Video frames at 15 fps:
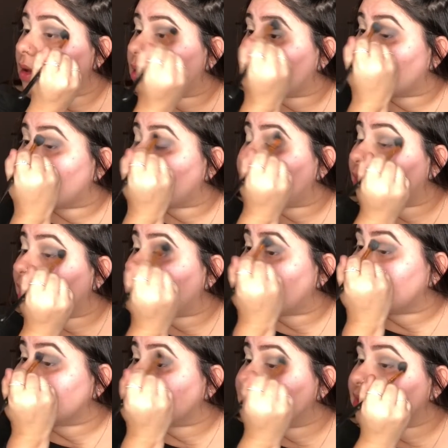the
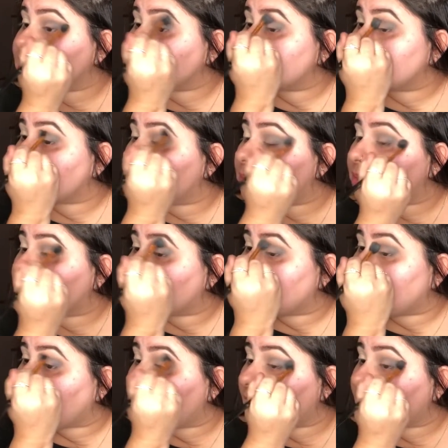browns, you can see the
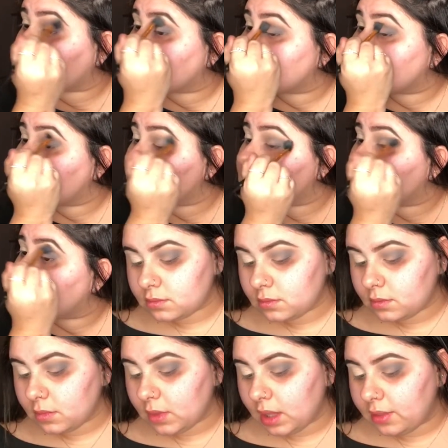blacks.
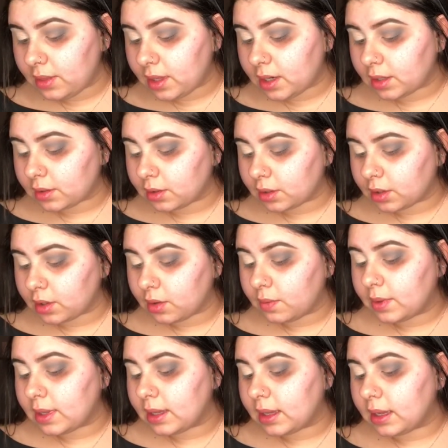And then I'm going to go
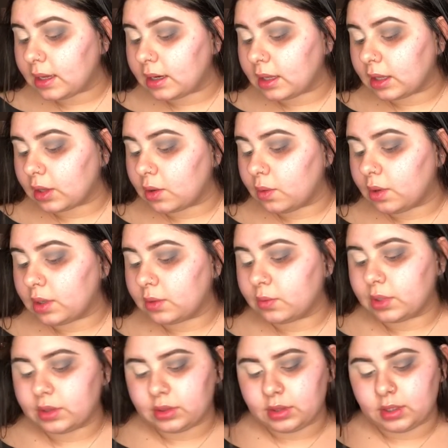ahead and go on
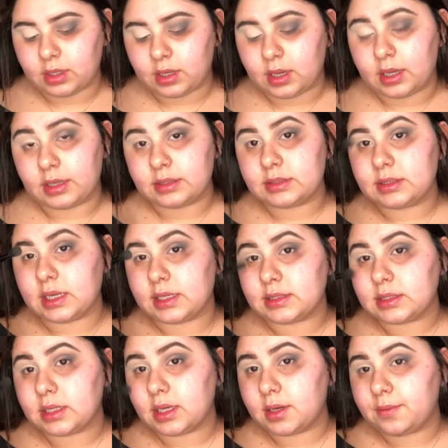with the
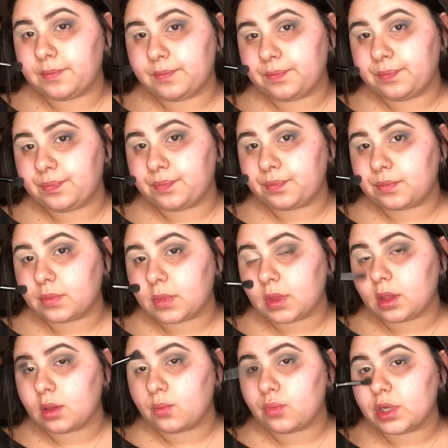Anastasia
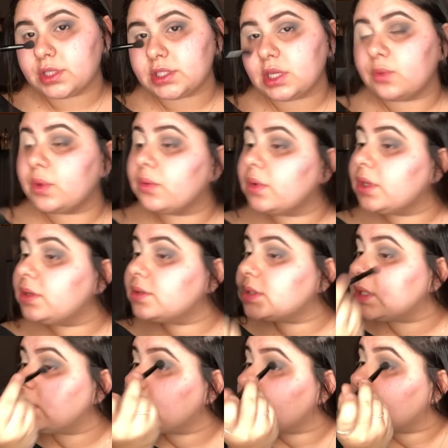brush that we were using.